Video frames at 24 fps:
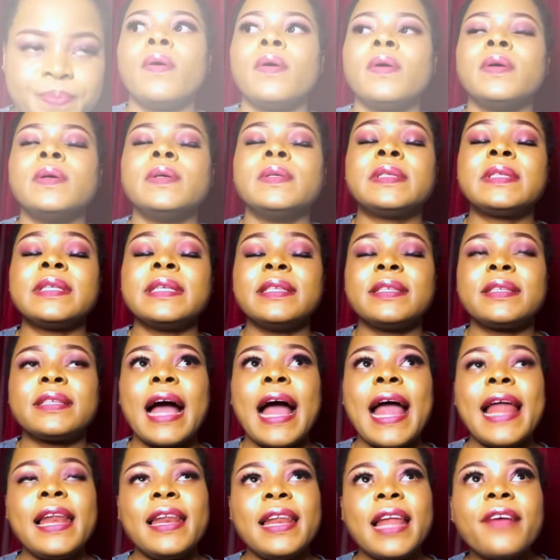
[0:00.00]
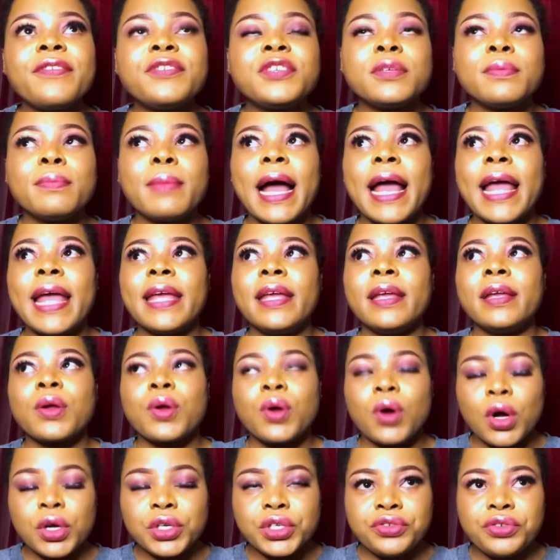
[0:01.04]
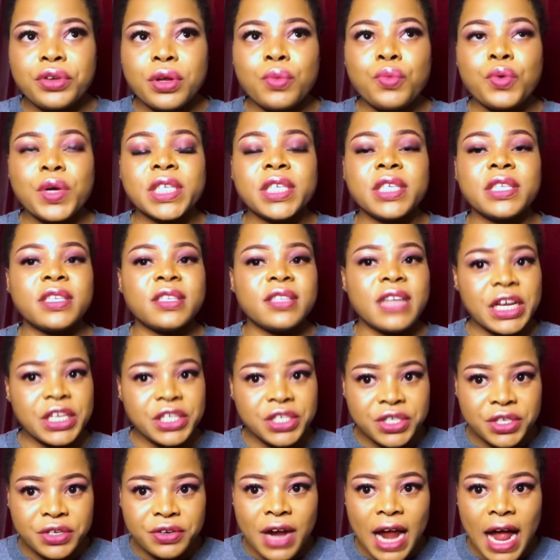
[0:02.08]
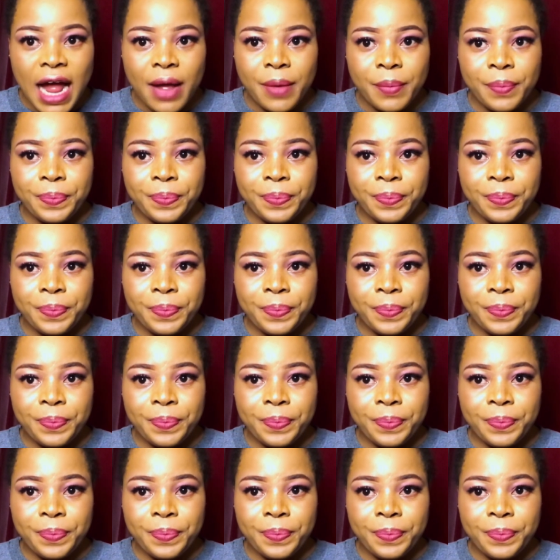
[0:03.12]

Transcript: Since I left my country, which is Nigeria